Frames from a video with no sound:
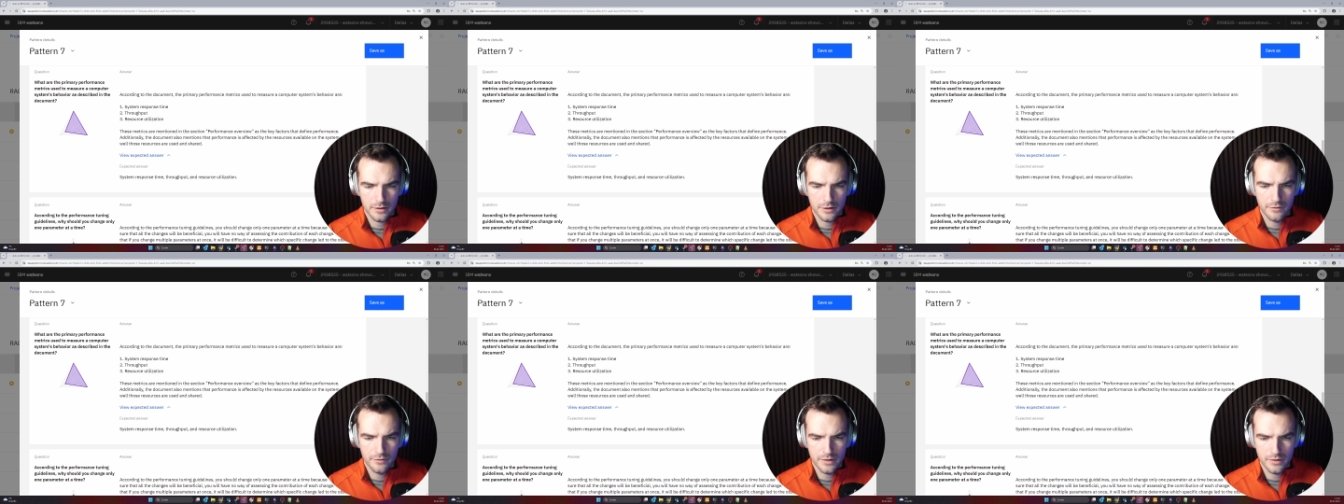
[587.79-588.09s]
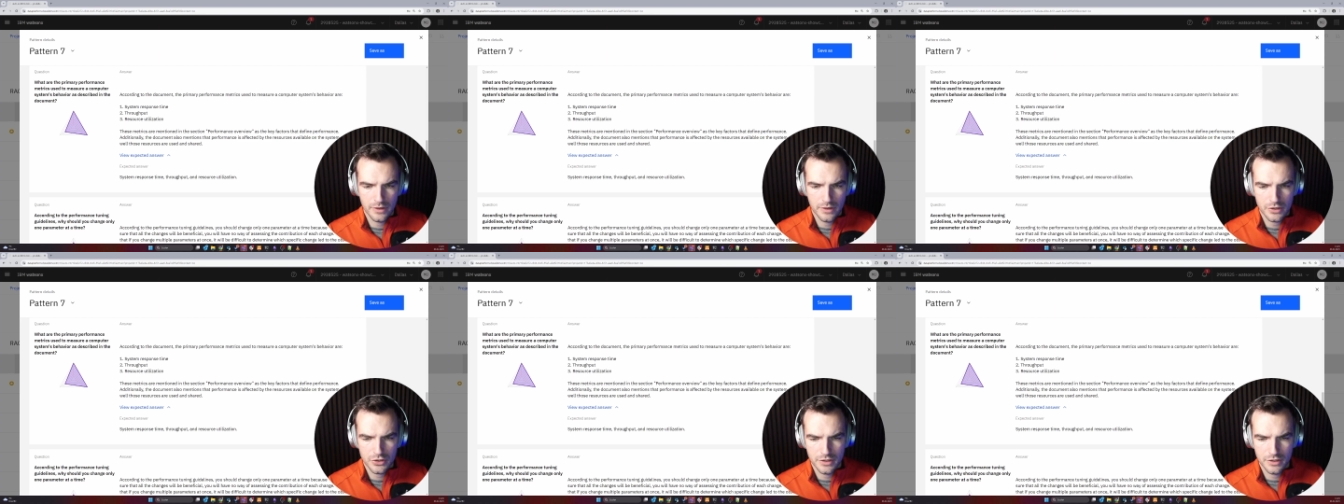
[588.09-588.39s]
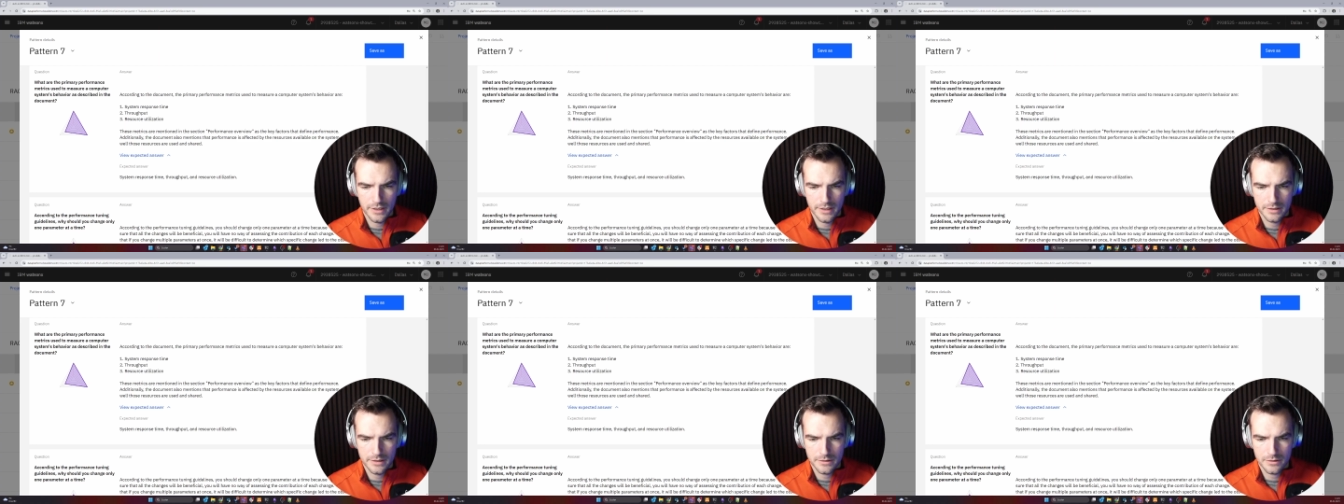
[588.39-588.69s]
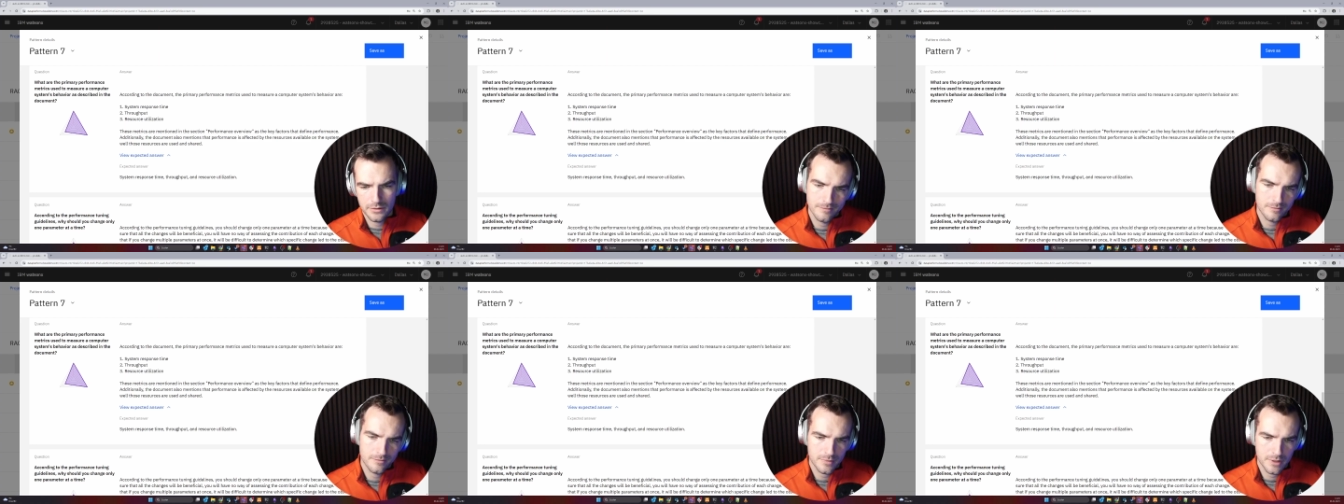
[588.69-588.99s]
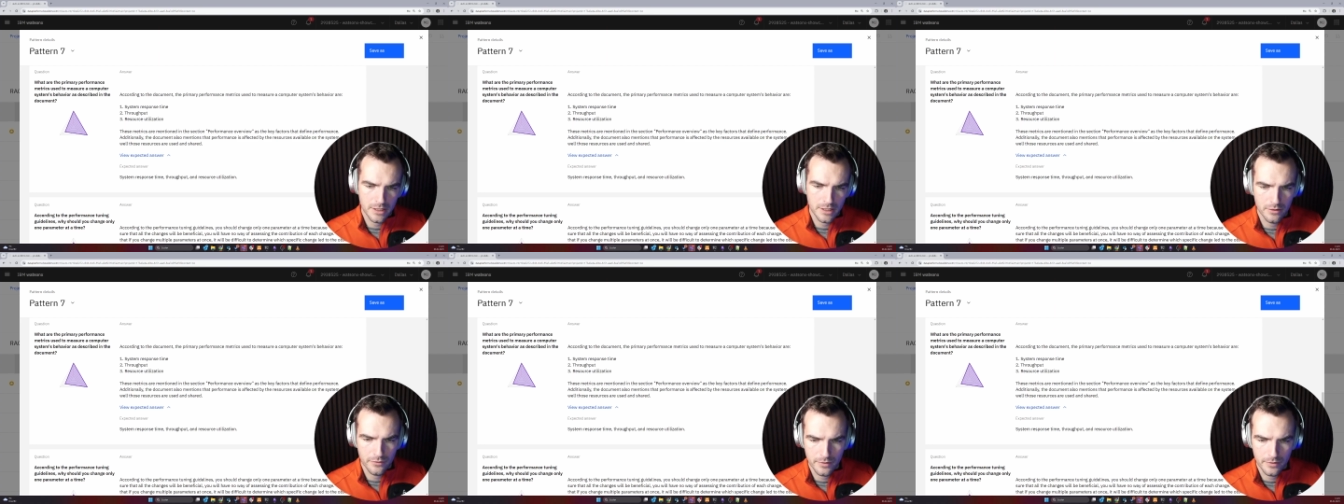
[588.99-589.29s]
evaluation answer.
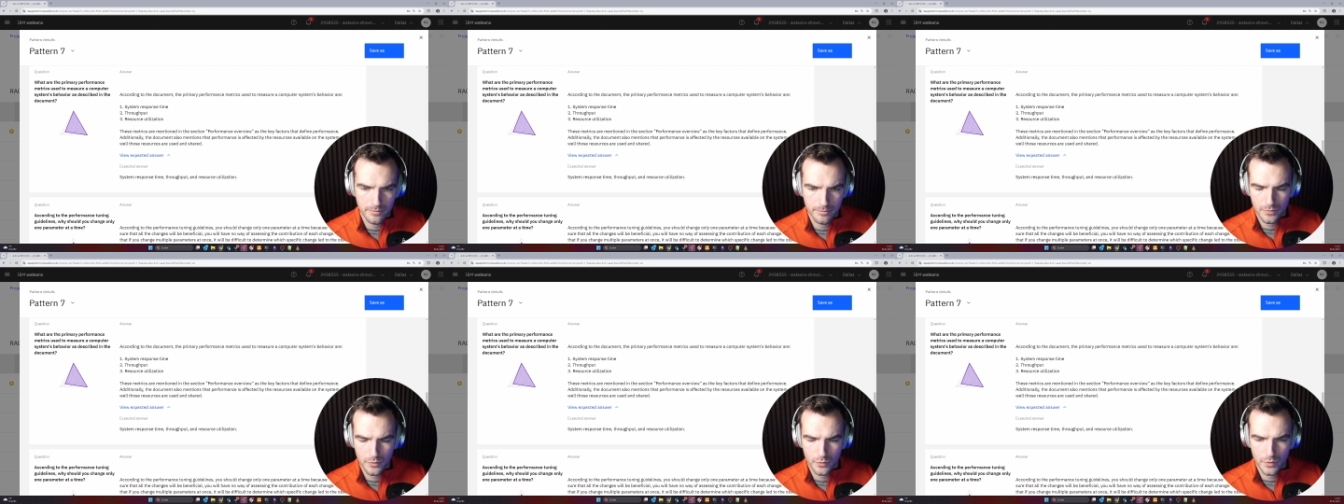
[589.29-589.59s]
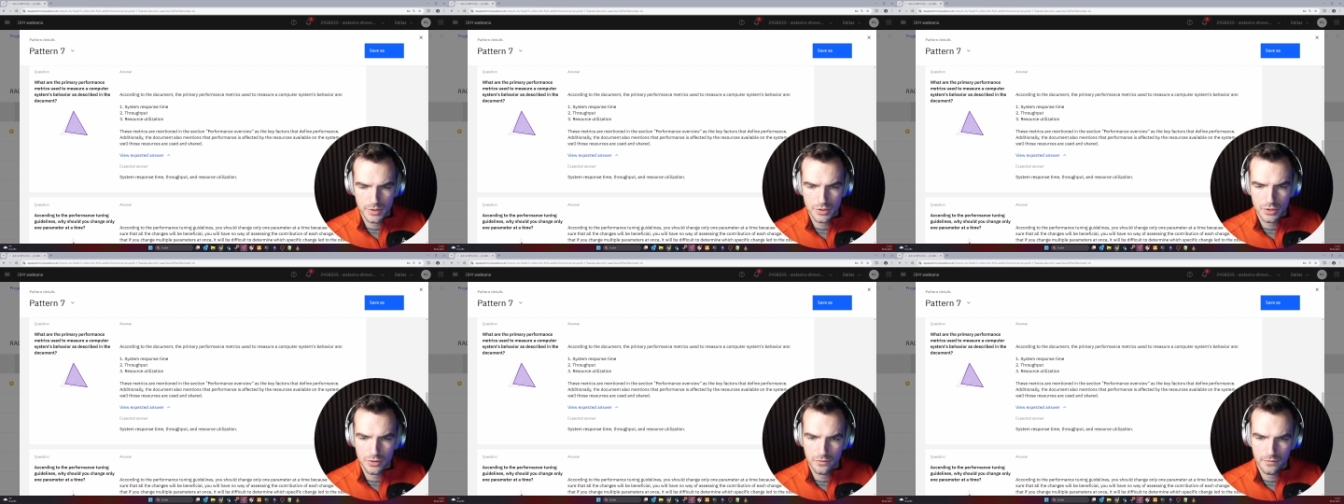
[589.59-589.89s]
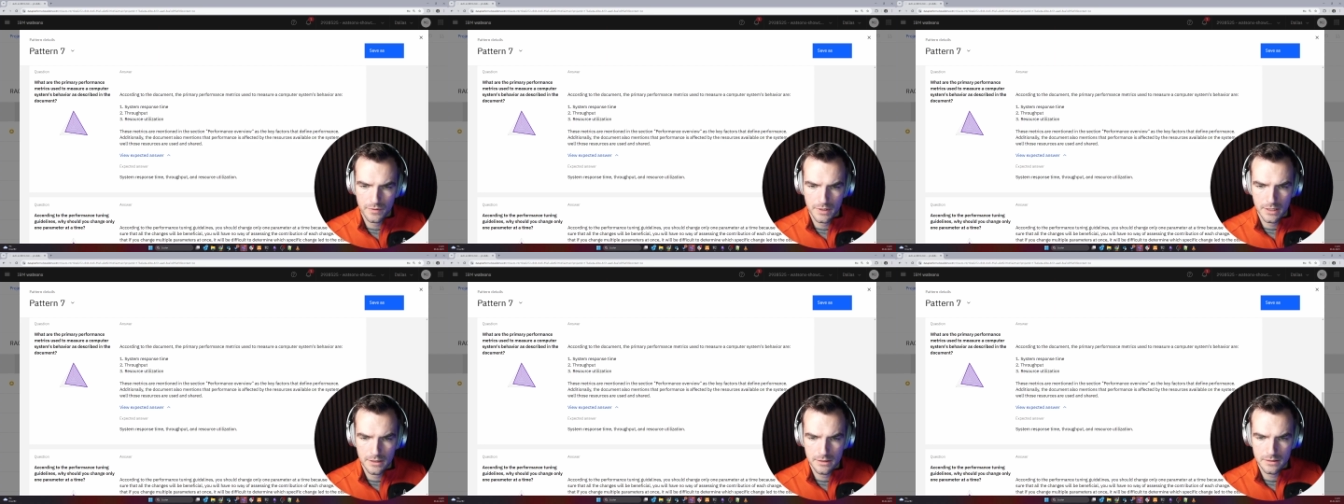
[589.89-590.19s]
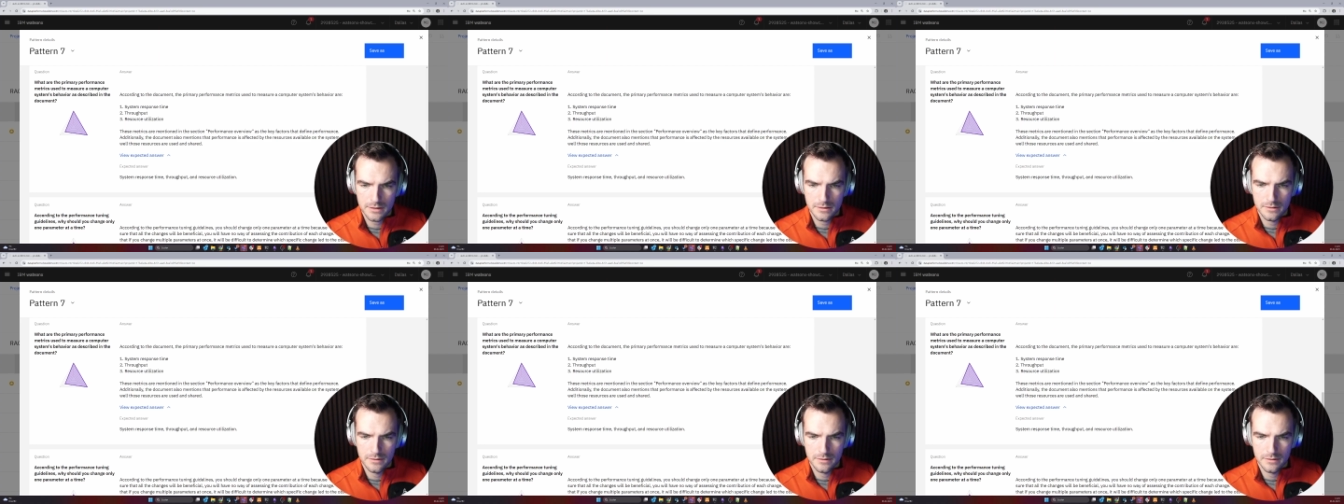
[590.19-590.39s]
Kind of a question of taste.